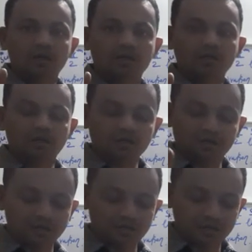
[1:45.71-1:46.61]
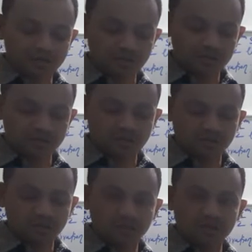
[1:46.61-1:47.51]
It consists
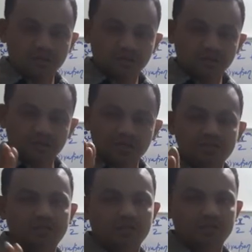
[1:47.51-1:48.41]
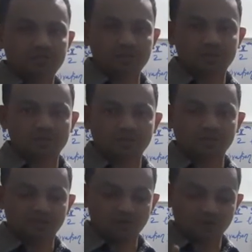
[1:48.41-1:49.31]
three steps,
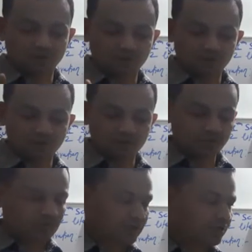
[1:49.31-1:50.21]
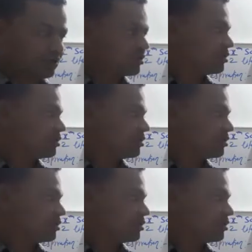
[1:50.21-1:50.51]
that is